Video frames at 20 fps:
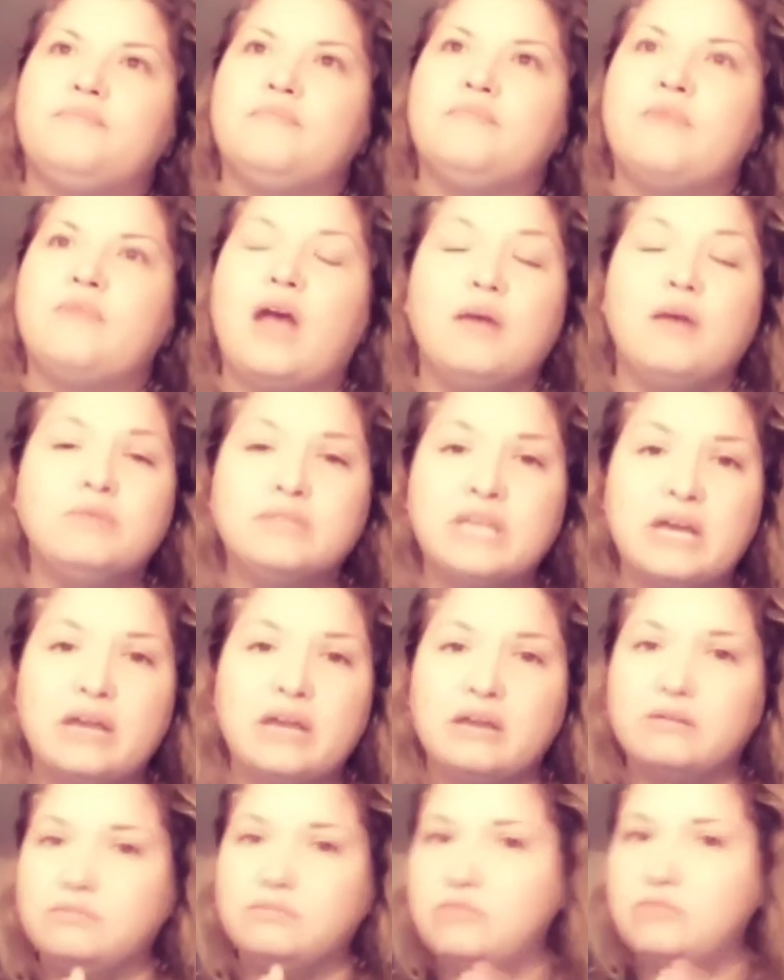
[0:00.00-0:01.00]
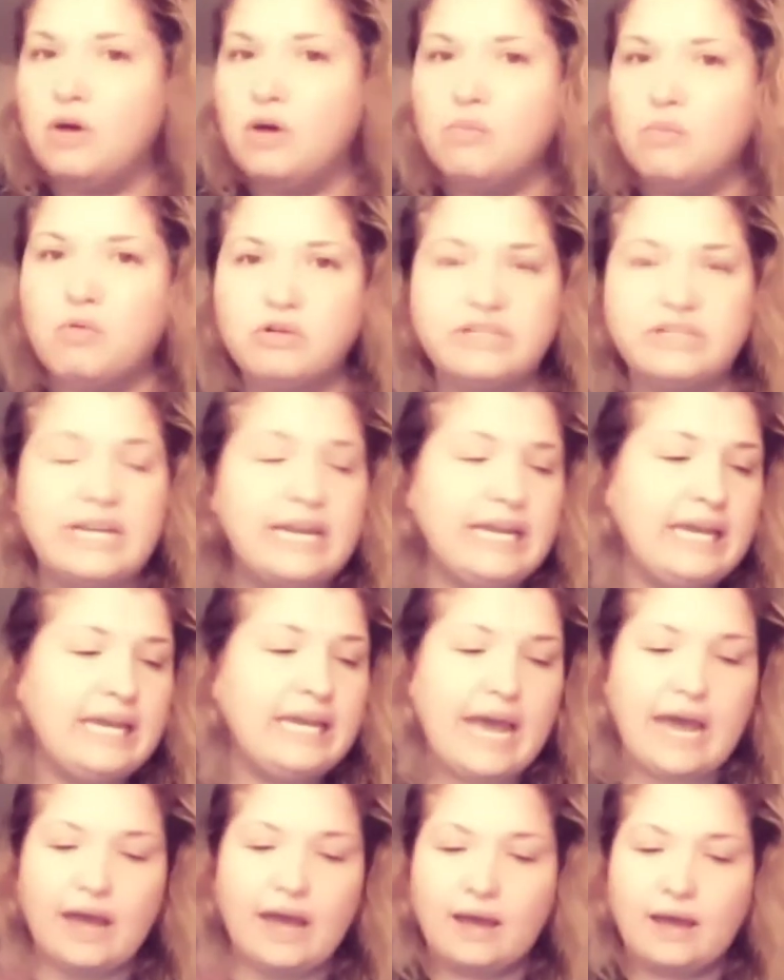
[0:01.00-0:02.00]
I was like, no more dating
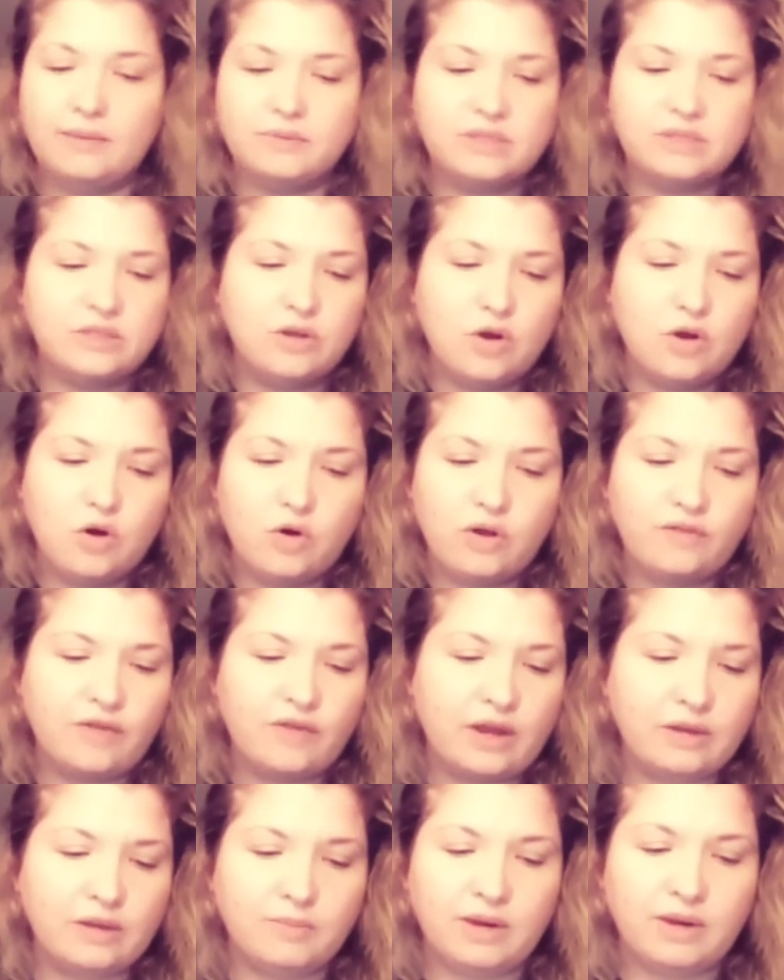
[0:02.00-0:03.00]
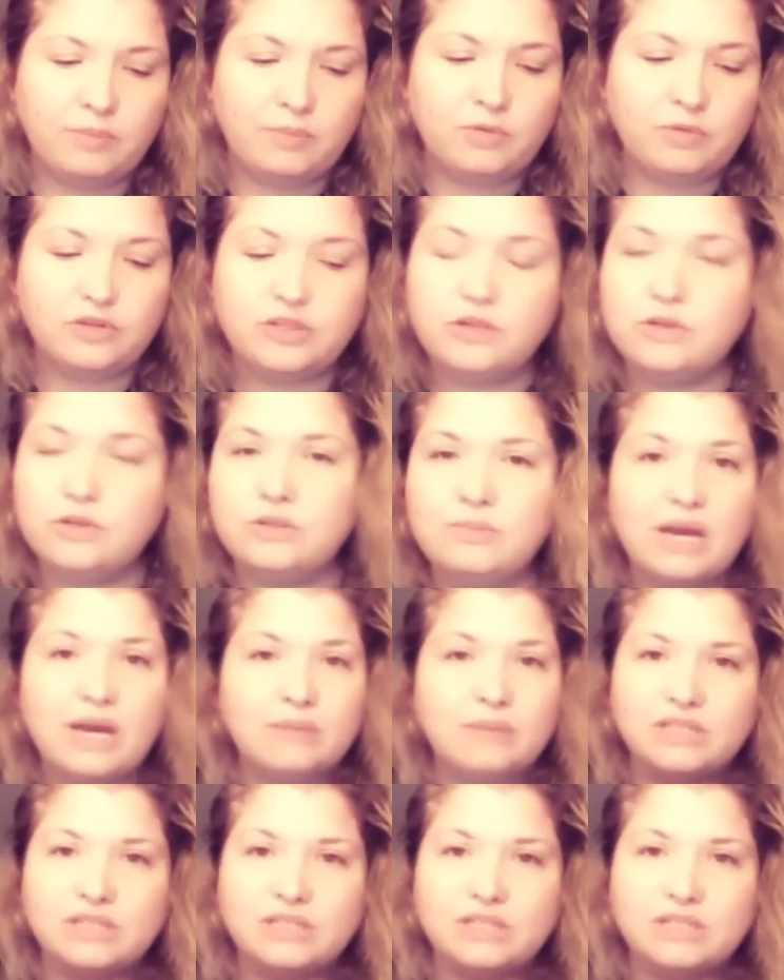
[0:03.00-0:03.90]
apps. No, if anybody pursues me, I'm done.